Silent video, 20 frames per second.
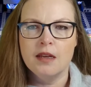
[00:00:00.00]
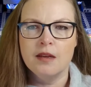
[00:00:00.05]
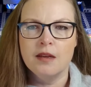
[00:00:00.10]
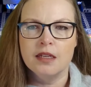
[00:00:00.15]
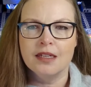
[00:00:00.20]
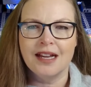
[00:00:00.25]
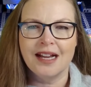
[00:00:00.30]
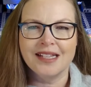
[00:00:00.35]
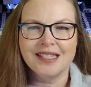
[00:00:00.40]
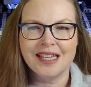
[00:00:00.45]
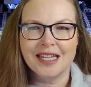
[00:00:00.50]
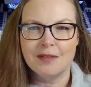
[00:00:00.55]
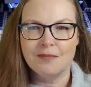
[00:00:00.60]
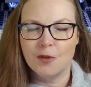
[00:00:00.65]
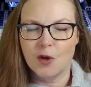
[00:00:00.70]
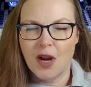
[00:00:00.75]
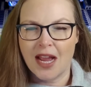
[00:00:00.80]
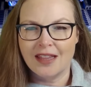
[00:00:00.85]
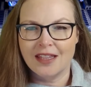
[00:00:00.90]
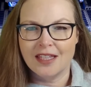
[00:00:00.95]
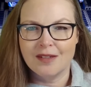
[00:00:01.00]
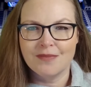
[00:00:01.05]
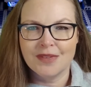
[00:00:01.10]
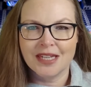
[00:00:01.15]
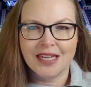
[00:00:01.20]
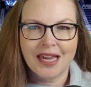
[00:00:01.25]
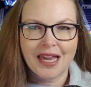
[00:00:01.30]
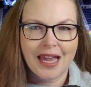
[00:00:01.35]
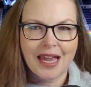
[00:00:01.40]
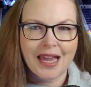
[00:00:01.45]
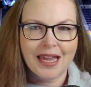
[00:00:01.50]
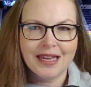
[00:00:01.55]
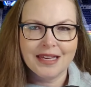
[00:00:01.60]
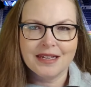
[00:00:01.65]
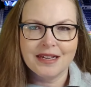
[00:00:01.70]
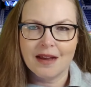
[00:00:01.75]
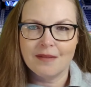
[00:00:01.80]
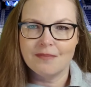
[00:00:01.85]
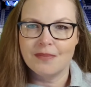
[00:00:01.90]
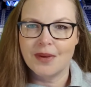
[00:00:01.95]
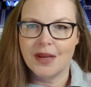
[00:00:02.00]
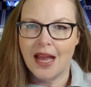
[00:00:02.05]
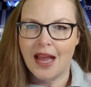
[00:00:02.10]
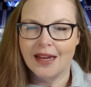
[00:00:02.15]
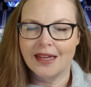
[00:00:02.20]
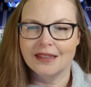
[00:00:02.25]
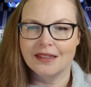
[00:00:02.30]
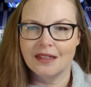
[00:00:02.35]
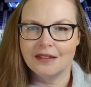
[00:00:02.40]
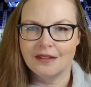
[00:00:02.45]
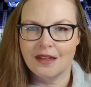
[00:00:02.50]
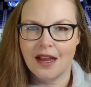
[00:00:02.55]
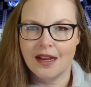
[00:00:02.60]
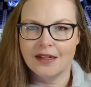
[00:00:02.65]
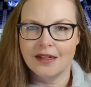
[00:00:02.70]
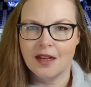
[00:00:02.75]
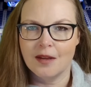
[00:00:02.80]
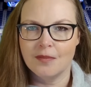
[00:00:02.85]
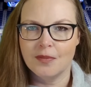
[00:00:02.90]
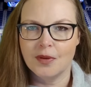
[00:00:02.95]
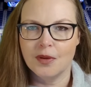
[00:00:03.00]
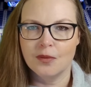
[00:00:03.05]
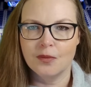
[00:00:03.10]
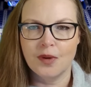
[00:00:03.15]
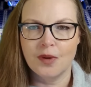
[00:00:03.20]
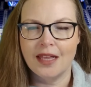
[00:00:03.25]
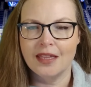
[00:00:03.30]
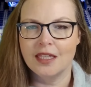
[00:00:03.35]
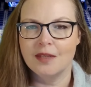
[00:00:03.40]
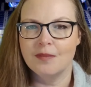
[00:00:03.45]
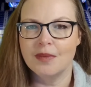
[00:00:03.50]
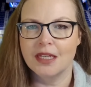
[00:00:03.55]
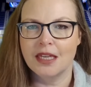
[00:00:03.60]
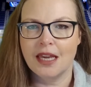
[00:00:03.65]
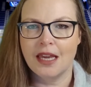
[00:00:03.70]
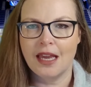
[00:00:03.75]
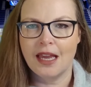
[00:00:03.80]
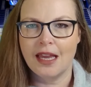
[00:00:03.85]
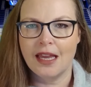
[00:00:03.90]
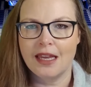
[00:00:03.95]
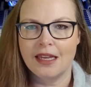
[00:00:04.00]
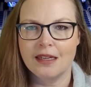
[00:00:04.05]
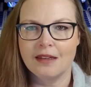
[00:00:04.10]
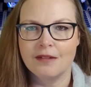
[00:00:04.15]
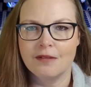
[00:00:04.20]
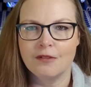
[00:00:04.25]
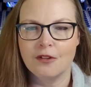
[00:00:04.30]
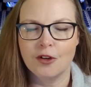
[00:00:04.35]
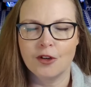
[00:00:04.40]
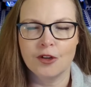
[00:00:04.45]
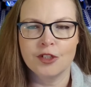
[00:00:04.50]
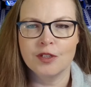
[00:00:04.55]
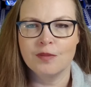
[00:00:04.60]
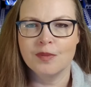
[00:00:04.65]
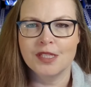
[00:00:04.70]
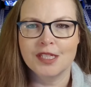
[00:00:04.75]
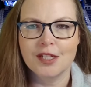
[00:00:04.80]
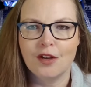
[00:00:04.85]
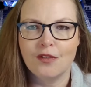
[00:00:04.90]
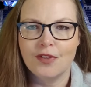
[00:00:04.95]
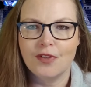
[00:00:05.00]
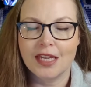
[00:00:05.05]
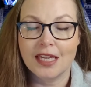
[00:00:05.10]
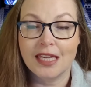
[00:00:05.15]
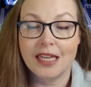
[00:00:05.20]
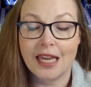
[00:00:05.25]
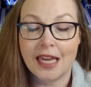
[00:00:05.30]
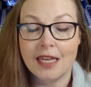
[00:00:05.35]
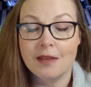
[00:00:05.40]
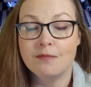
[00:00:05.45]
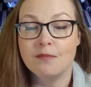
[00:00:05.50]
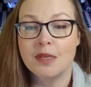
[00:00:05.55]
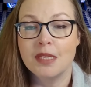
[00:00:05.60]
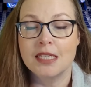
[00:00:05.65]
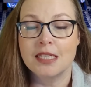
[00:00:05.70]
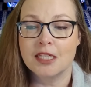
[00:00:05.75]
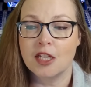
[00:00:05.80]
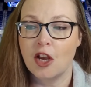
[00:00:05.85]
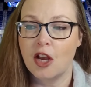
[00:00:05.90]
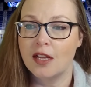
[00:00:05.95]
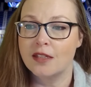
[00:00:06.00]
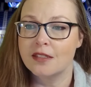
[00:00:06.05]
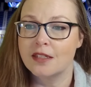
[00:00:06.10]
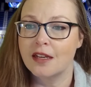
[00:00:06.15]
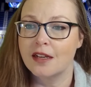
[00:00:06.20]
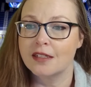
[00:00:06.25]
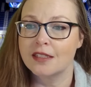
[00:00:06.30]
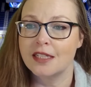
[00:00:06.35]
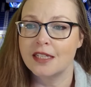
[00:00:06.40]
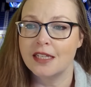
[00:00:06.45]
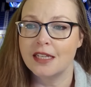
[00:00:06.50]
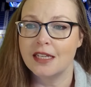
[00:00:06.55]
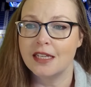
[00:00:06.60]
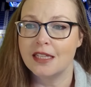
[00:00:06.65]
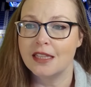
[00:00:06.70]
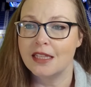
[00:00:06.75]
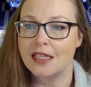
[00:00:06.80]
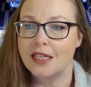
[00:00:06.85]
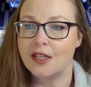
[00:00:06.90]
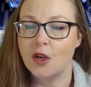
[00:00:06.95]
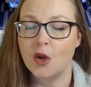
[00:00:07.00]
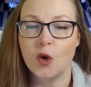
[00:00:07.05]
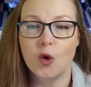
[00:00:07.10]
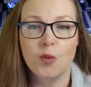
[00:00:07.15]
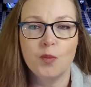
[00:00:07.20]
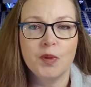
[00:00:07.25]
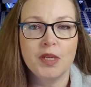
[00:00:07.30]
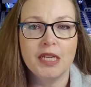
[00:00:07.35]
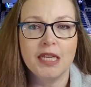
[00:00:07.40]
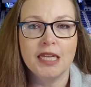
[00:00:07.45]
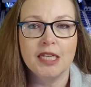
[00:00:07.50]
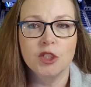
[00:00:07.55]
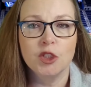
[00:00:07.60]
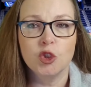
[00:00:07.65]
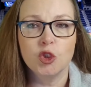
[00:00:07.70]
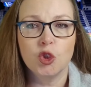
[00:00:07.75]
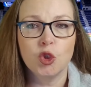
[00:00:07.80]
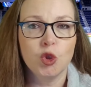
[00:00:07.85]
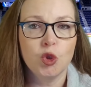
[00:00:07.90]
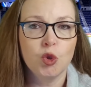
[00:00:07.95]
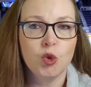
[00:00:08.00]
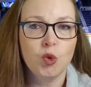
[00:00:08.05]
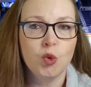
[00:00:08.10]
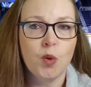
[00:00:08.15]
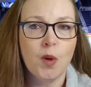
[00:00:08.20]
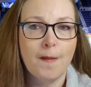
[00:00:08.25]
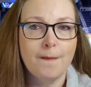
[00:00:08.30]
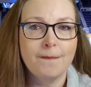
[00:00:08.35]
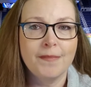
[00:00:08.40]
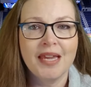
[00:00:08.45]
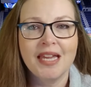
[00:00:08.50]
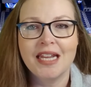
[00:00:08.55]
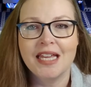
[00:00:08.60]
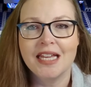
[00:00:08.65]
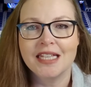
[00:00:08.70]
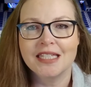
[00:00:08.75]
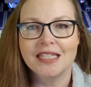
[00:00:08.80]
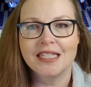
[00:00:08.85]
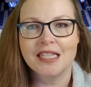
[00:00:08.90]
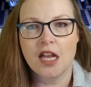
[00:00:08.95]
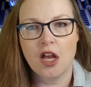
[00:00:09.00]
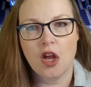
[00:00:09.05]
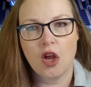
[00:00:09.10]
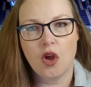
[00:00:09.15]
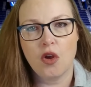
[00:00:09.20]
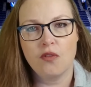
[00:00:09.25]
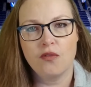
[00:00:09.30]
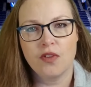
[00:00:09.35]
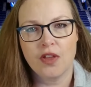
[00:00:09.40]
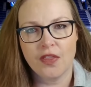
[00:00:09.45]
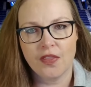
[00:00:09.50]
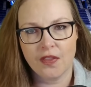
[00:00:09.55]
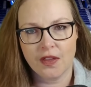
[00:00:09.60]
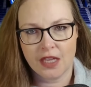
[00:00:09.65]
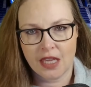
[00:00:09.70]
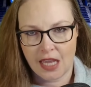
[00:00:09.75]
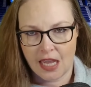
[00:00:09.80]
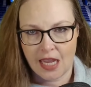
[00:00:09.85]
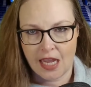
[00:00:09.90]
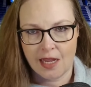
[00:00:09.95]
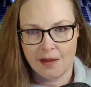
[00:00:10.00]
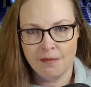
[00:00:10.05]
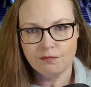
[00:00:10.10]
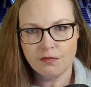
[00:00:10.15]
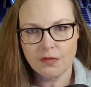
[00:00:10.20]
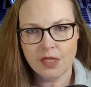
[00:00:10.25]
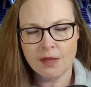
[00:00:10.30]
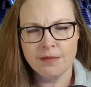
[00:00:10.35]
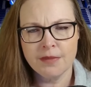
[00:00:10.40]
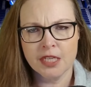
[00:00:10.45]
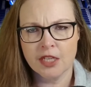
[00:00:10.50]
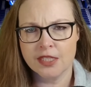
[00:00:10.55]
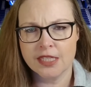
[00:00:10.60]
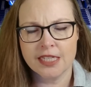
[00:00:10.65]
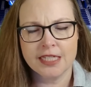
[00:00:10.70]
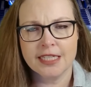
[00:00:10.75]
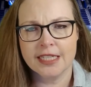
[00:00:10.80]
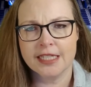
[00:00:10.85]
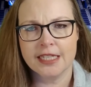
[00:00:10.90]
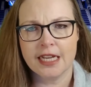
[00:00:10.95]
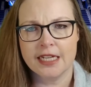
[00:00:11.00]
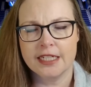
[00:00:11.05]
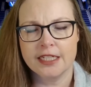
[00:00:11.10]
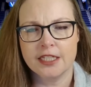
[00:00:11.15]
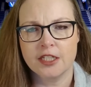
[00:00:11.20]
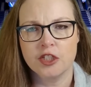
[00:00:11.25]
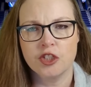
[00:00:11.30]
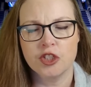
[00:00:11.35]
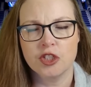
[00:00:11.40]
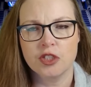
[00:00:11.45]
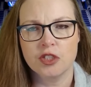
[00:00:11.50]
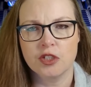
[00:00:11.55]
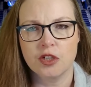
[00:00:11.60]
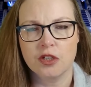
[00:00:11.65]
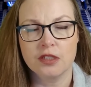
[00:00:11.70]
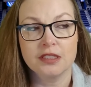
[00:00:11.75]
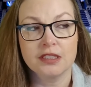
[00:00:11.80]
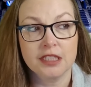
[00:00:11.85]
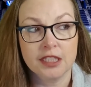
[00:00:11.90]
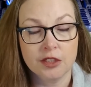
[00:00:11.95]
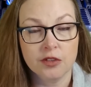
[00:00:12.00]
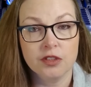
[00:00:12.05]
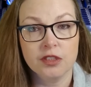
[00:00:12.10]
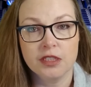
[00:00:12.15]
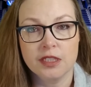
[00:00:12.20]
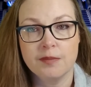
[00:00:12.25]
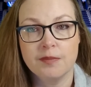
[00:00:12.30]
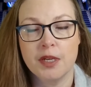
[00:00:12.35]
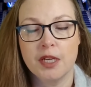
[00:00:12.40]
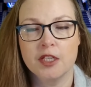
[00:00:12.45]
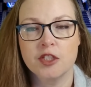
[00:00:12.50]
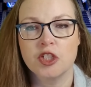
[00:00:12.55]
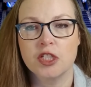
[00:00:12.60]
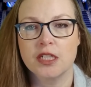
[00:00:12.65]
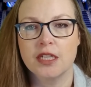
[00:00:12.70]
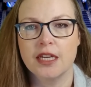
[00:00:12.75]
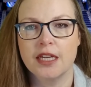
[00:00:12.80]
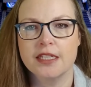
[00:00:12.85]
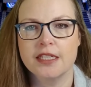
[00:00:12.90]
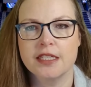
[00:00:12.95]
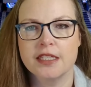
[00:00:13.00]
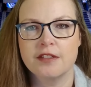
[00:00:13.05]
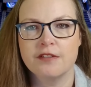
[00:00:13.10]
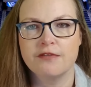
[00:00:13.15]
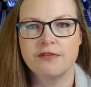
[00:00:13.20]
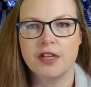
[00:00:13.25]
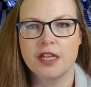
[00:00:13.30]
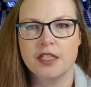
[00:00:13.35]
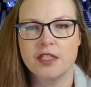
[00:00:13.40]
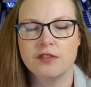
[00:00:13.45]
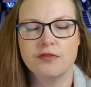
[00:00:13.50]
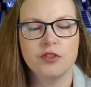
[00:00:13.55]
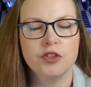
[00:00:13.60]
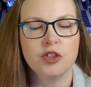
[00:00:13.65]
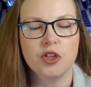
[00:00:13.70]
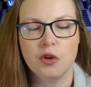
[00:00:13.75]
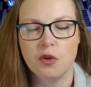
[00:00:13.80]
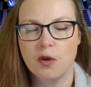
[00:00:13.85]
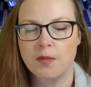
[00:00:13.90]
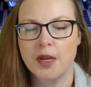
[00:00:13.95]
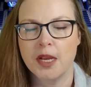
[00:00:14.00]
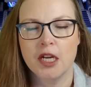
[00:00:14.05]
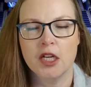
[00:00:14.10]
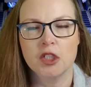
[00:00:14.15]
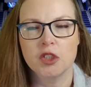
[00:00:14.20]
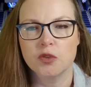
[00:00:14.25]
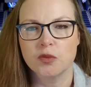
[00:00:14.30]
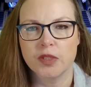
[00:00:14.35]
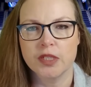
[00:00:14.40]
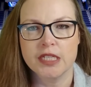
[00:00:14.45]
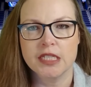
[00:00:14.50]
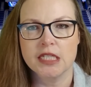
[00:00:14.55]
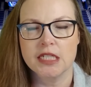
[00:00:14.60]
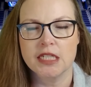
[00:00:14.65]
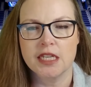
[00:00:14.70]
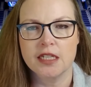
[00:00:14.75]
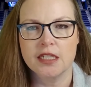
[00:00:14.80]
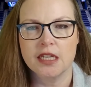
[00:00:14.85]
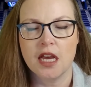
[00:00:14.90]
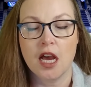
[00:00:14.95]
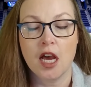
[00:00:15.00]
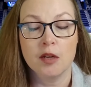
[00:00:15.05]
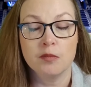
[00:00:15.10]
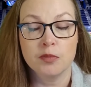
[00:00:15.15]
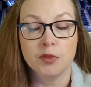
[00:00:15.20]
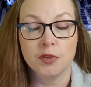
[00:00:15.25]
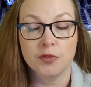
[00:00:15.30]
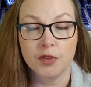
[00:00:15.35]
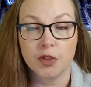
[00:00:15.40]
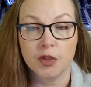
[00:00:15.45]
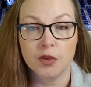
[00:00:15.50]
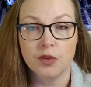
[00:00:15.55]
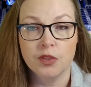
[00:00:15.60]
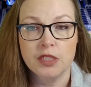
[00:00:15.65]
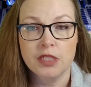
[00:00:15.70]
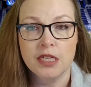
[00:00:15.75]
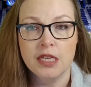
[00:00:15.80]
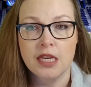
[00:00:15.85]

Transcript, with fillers: Guys like Riley McKay got back in the lineup. Riley McKay earned himself a game misconduct in the opening two minutes of the game because he decided to just start literally punching guys in the face for no apparent reason and unprovoked.